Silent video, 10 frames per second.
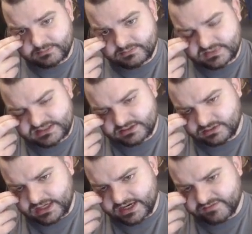It's still
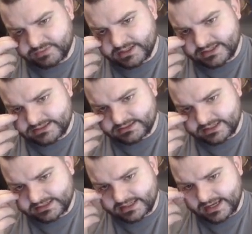kind of playing into
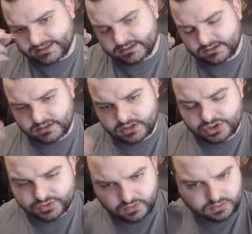like that
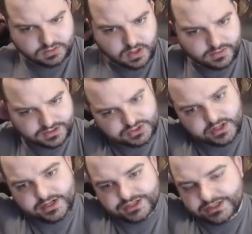control token
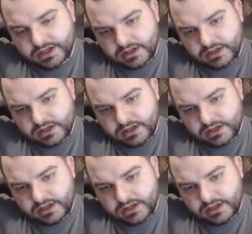strategy,